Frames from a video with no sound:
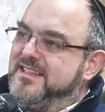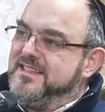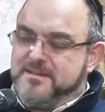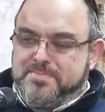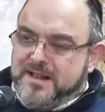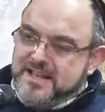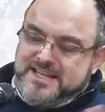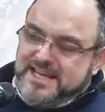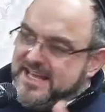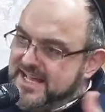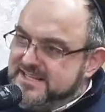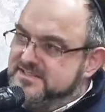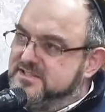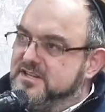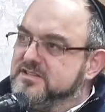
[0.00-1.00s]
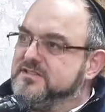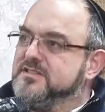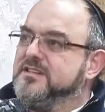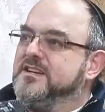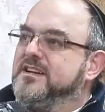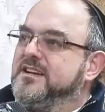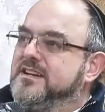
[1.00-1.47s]
they're planning against us.
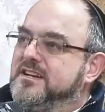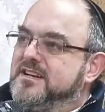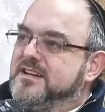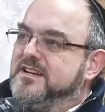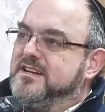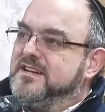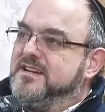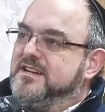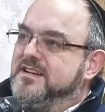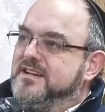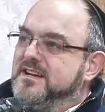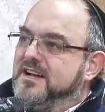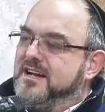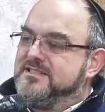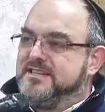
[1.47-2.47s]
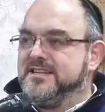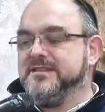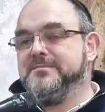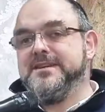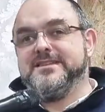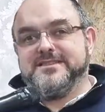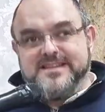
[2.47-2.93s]
I said
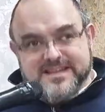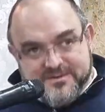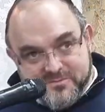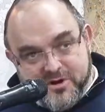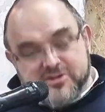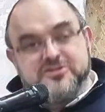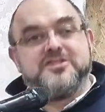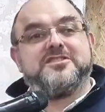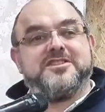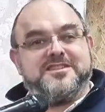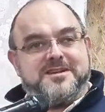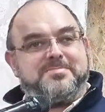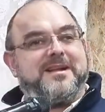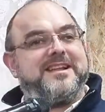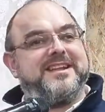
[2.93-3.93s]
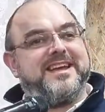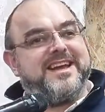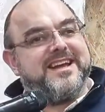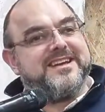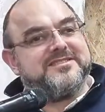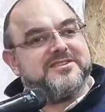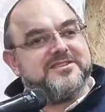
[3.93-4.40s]
it means in Washington they're planning
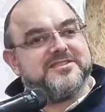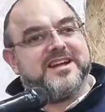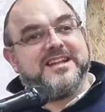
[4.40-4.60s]
against us,